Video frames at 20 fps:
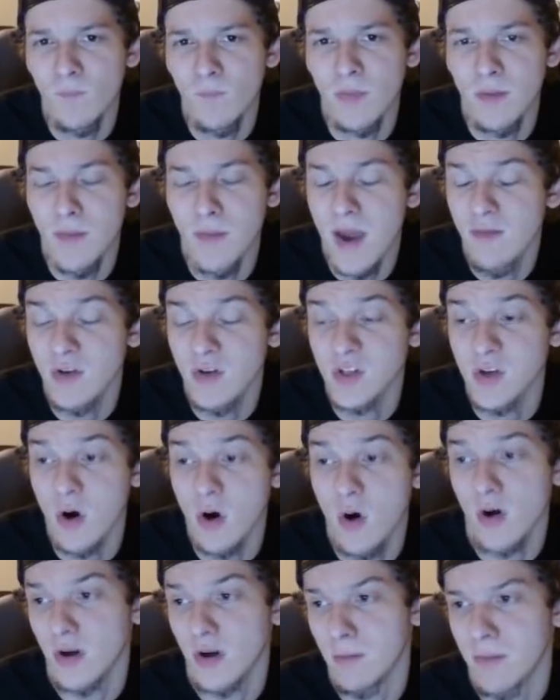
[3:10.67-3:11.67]
The Mavericks
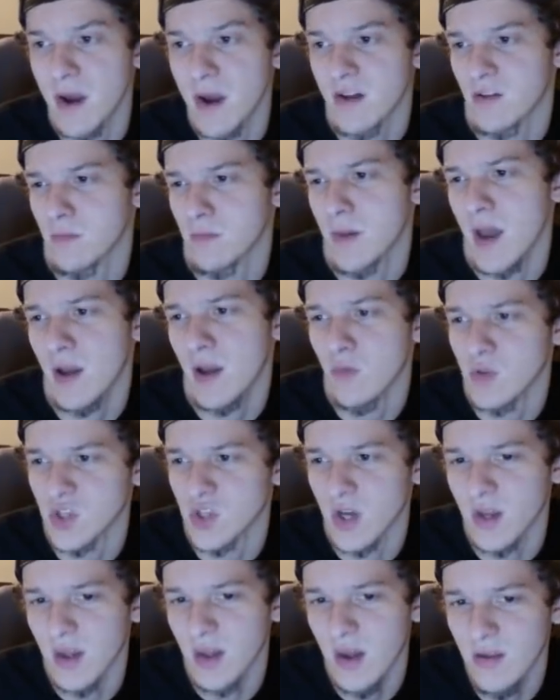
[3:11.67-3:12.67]
are on a back-to-back, which
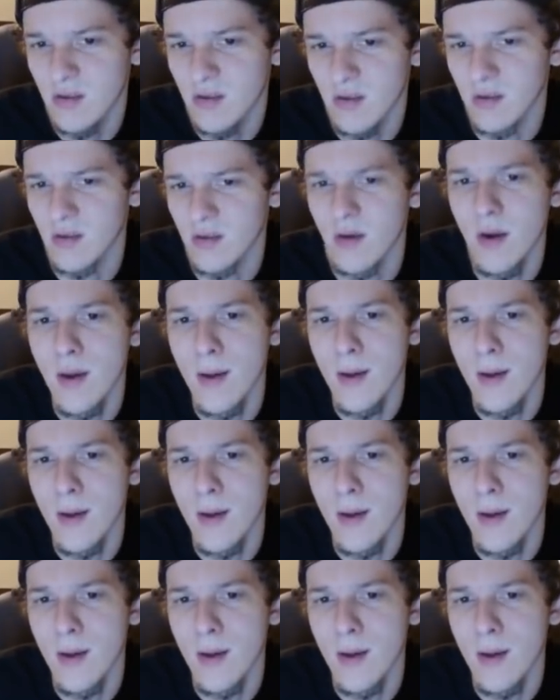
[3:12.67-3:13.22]
I guess is